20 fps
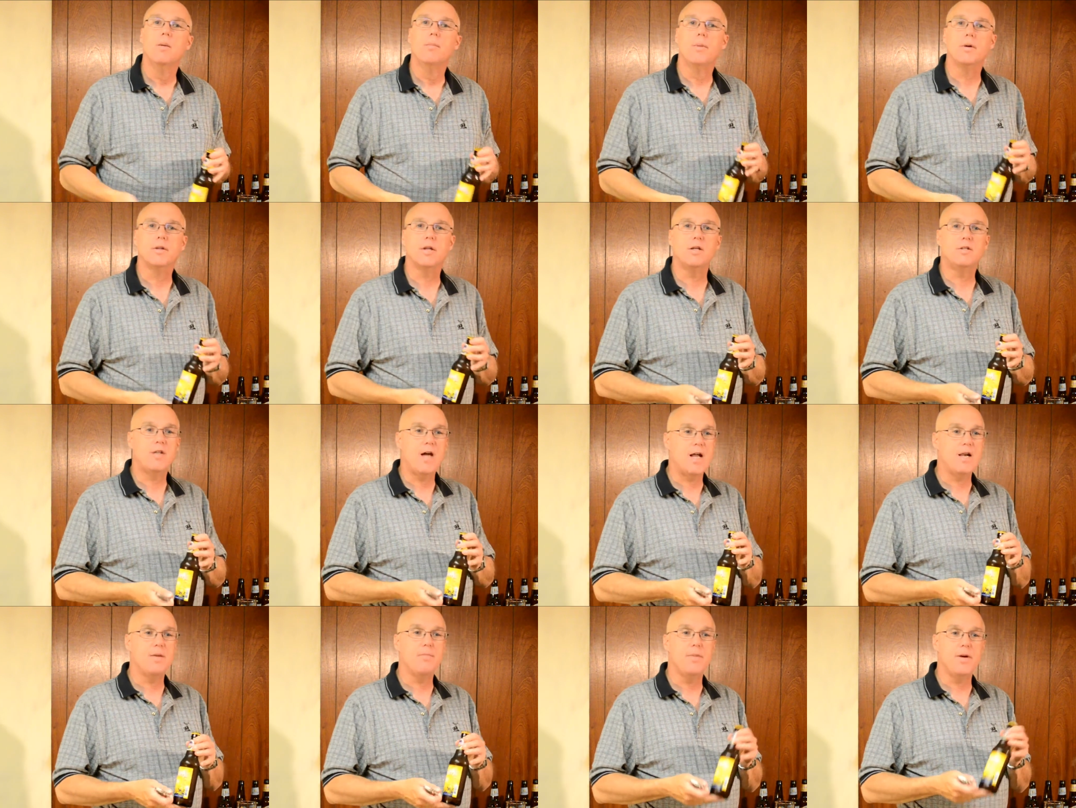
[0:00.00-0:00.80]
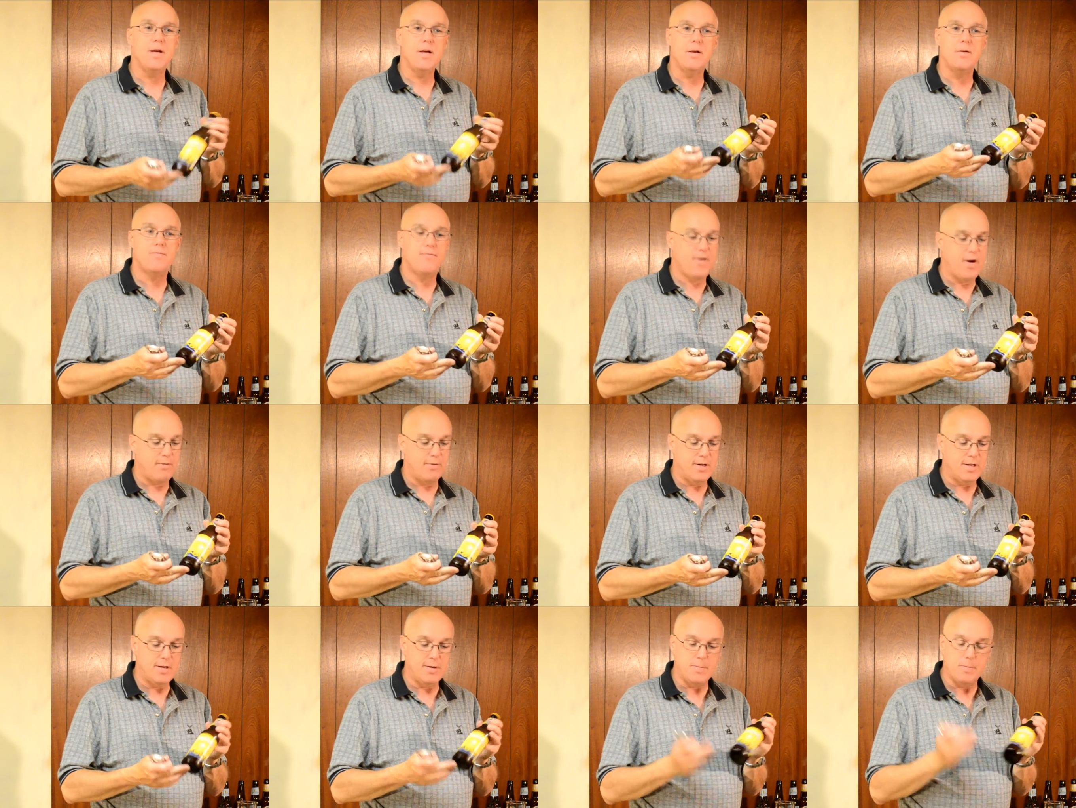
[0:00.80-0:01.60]
But they tend to be
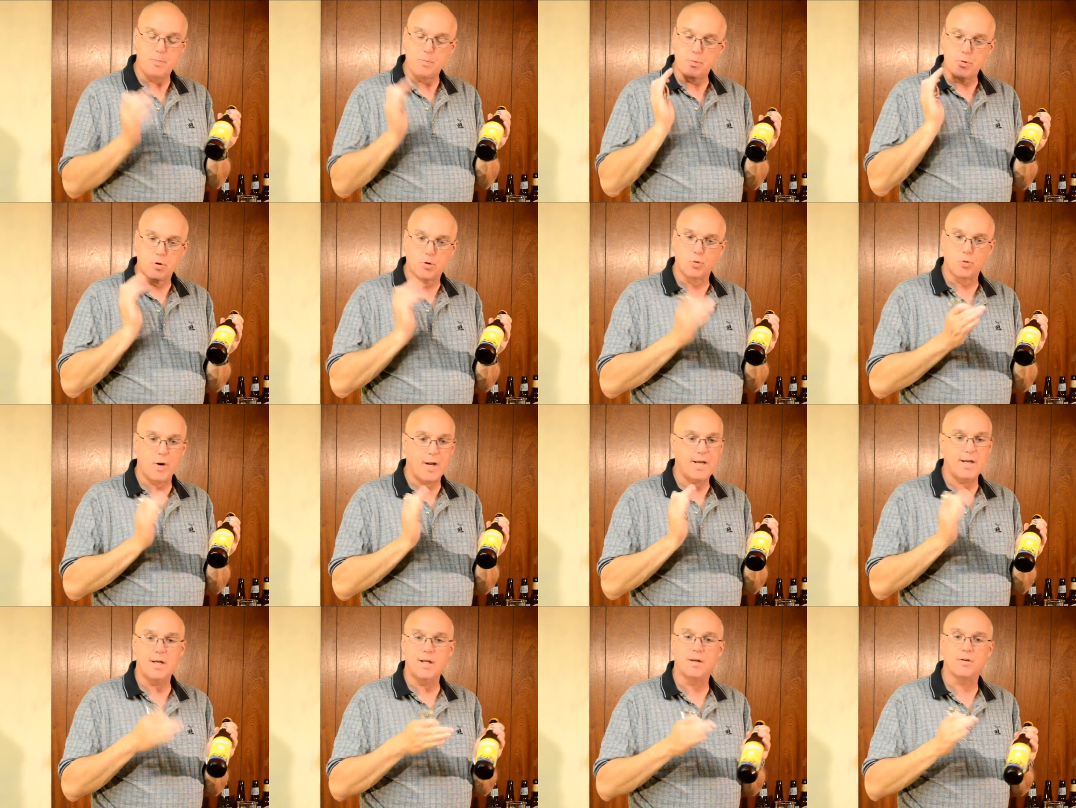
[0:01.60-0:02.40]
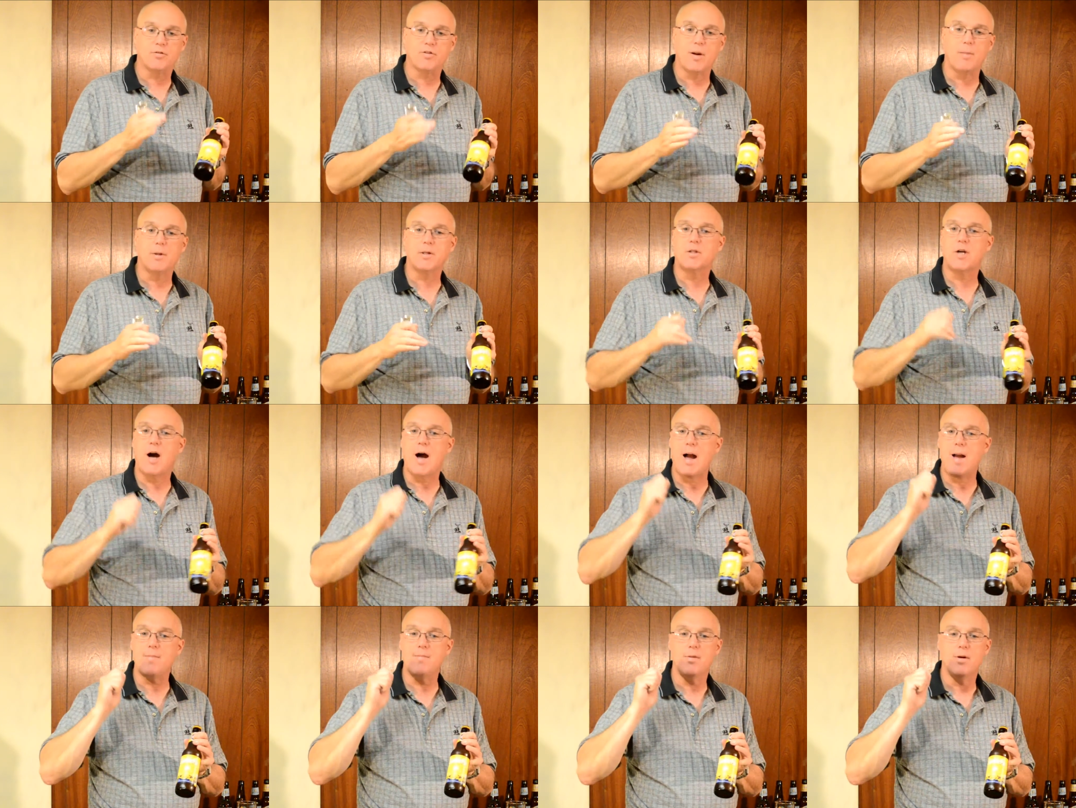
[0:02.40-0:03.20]
very great in the
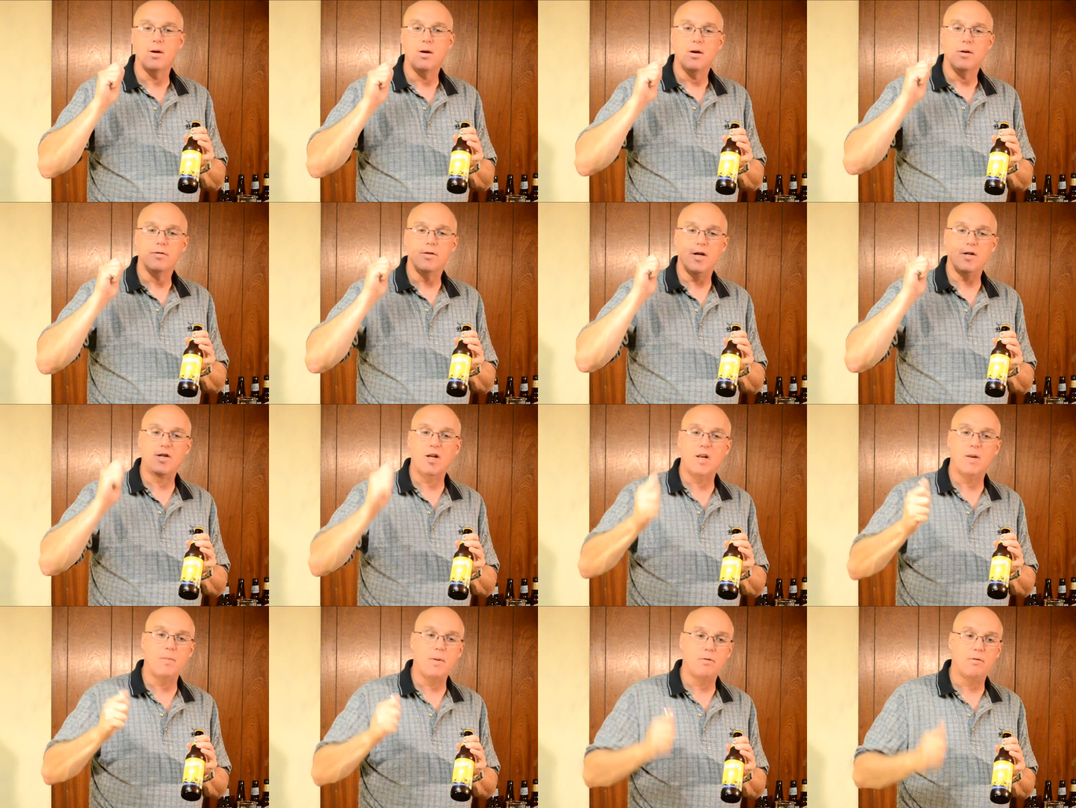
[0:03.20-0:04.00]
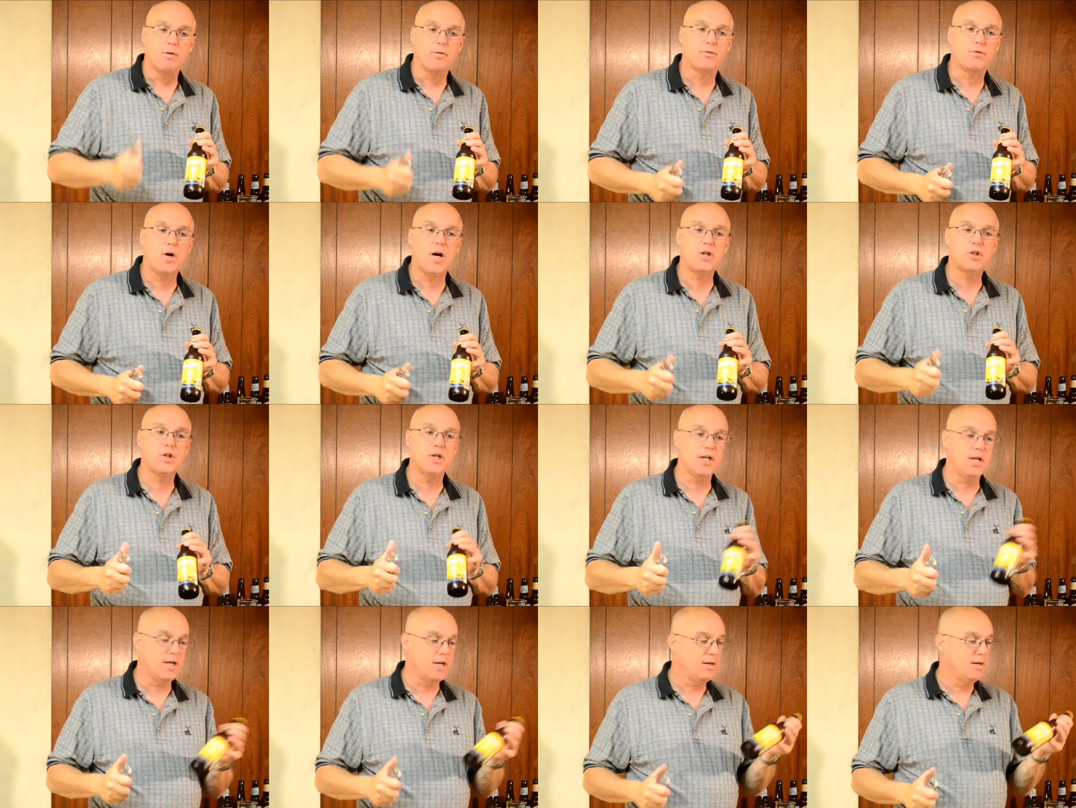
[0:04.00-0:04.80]
summertime. They tend to be
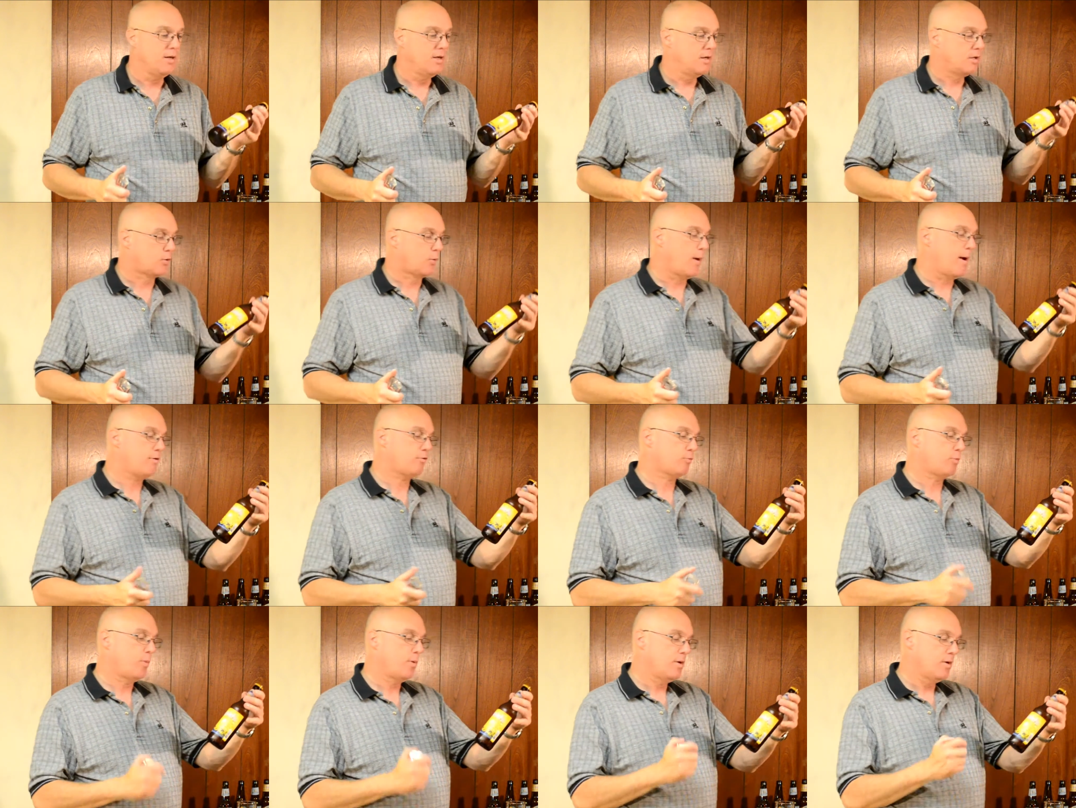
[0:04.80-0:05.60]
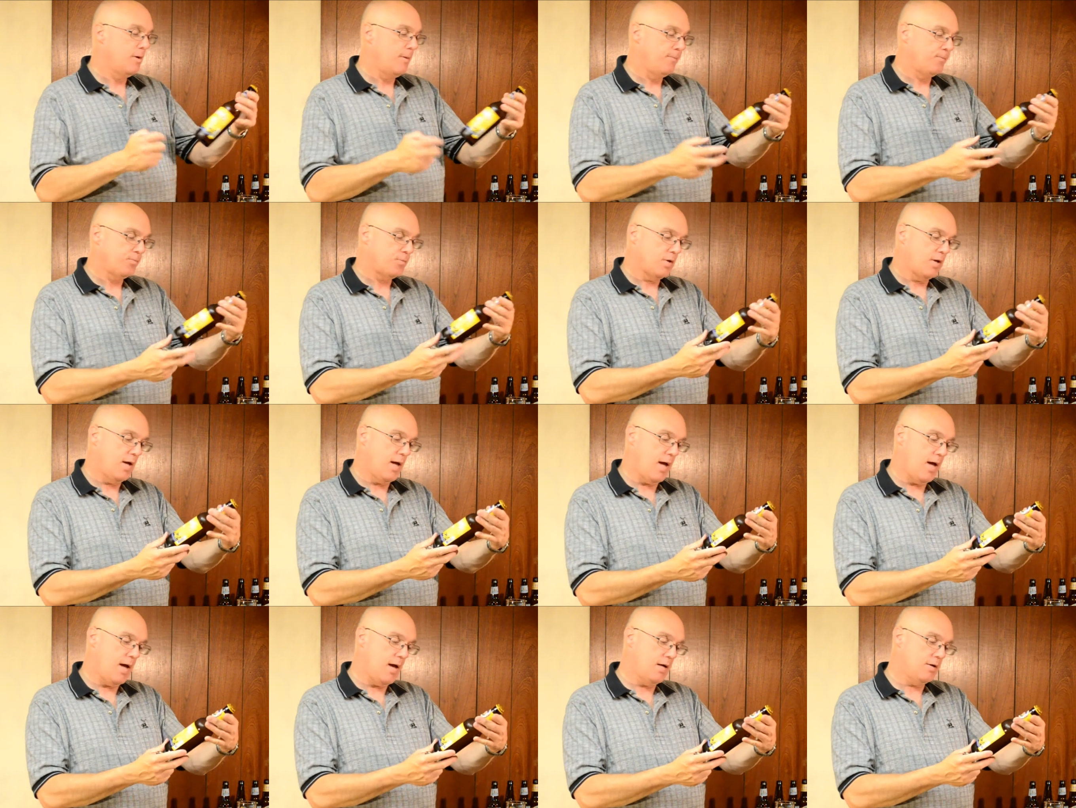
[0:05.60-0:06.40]
refreshing, crisp.
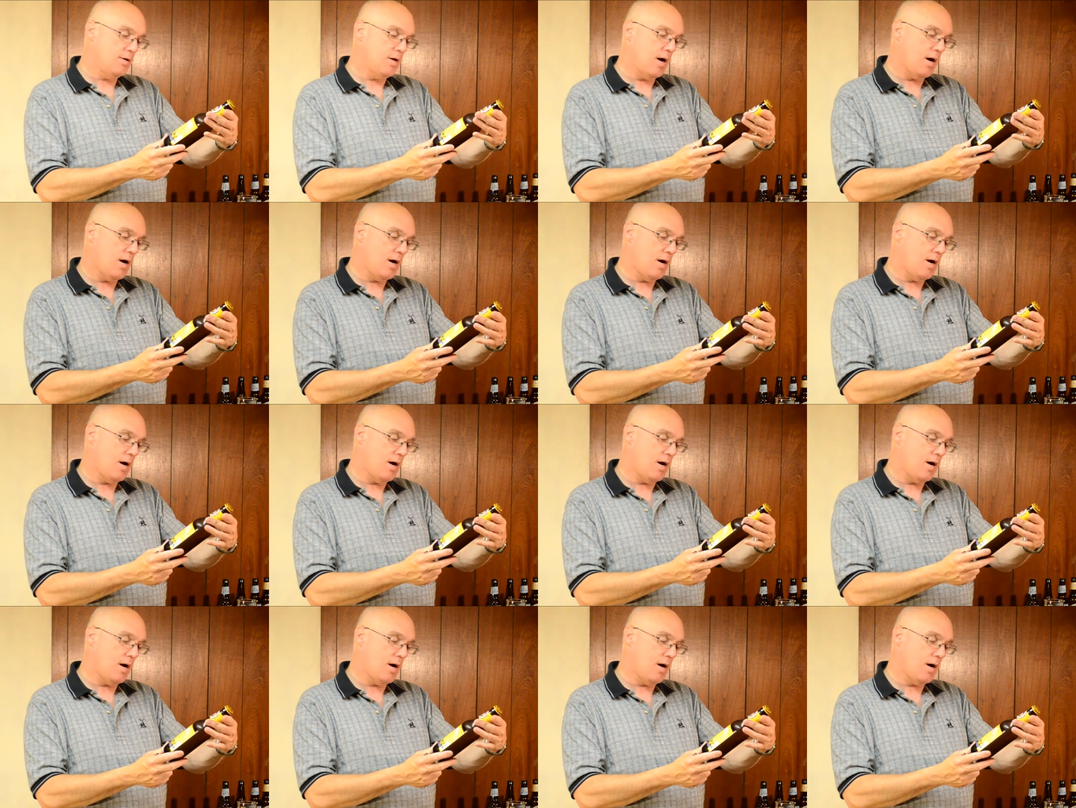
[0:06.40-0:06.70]
And